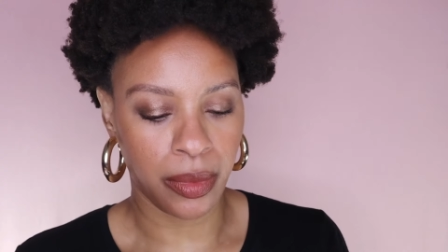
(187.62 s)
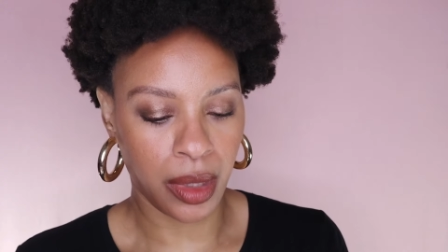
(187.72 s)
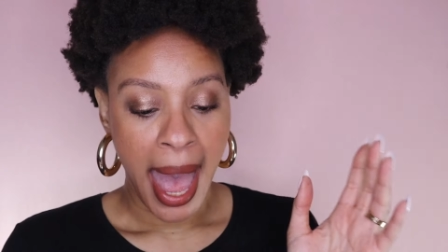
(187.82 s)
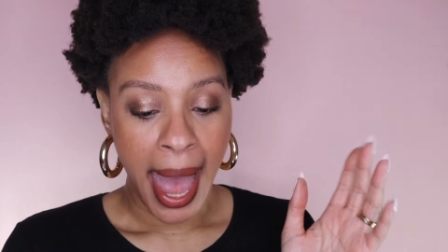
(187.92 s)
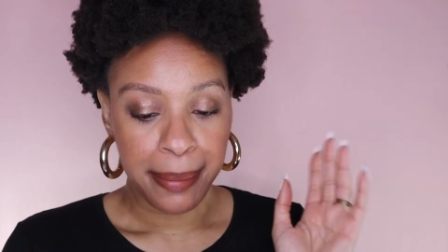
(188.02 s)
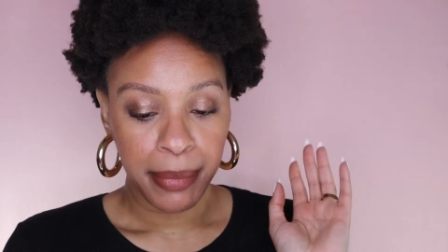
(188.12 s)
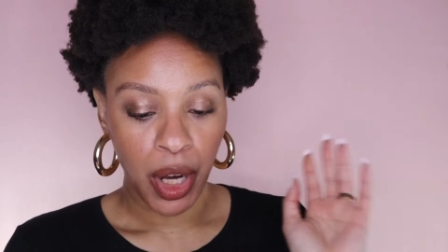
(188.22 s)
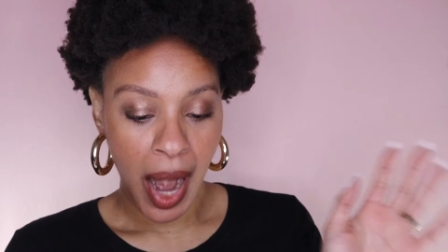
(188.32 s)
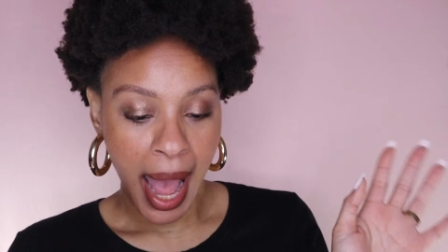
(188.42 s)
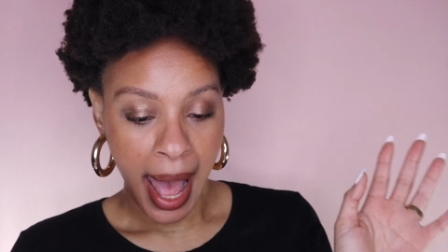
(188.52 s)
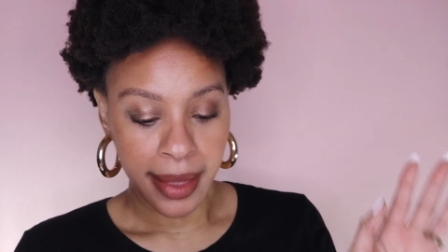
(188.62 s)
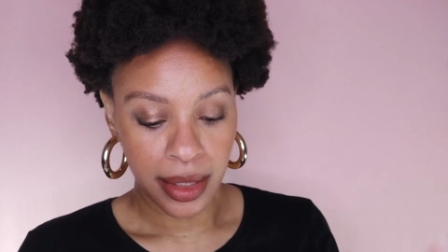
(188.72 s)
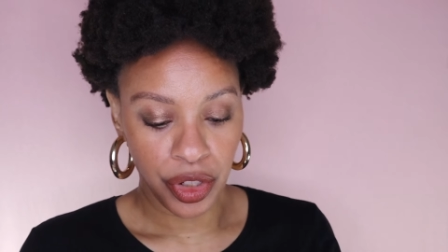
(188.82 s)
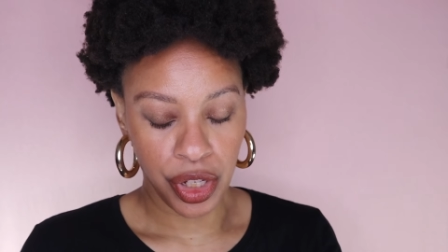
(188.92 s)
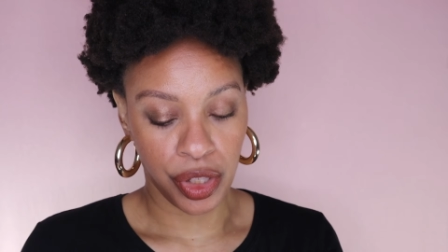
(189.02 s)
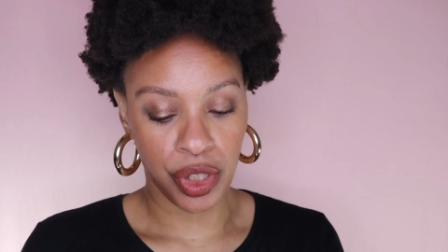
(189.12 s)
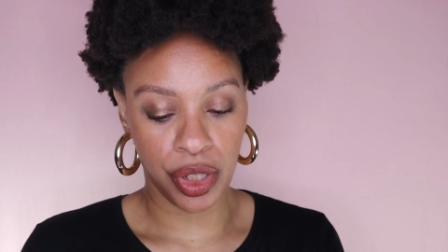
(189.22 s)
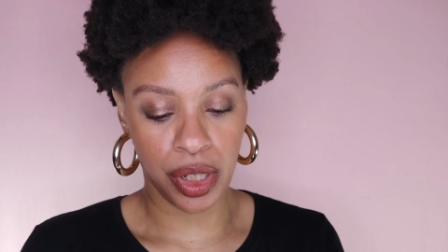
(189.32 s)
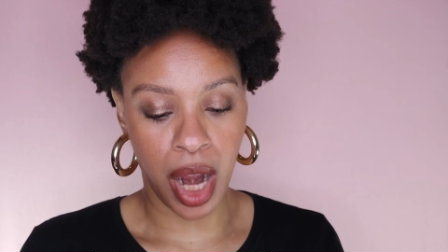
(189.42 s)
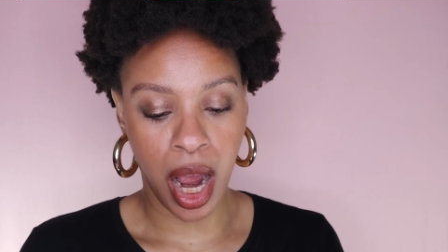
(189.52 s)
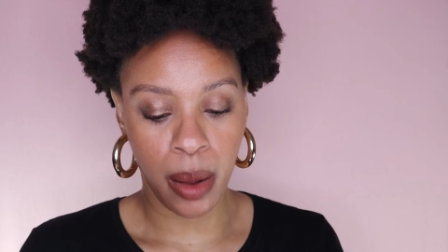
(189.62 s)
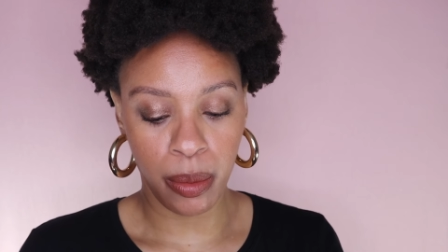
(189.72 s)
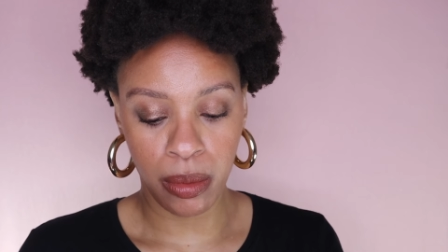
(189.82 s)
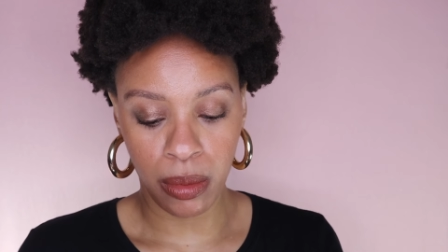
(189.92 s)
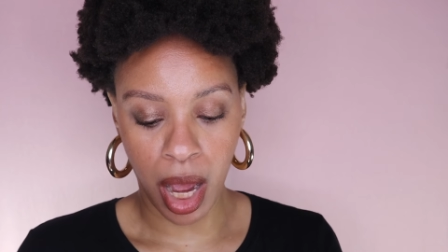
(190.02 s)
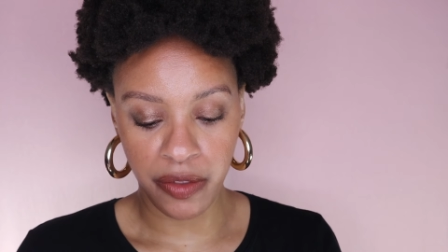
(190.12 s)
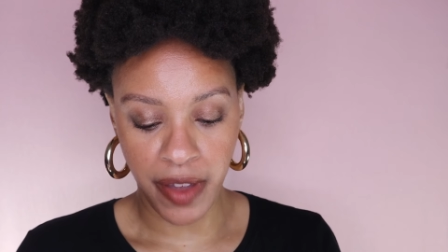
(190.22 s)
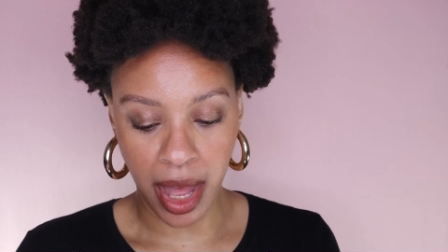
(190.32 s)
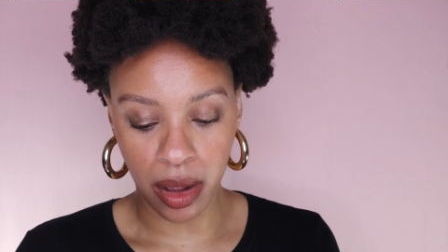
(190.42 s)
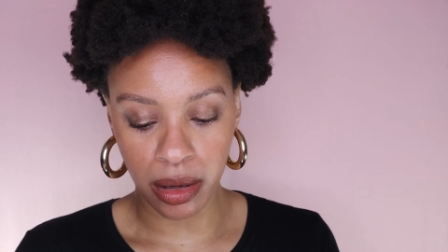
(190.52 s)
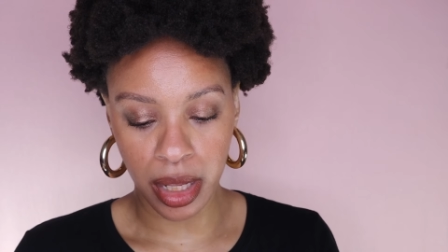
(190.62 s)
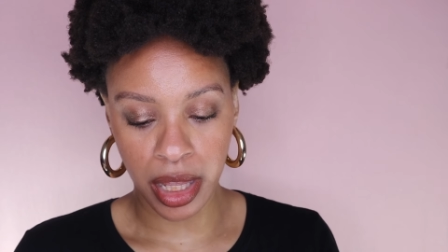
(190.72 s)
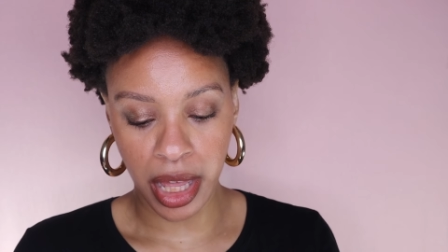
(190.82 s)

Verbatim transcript: Pat McGrath has just unveiled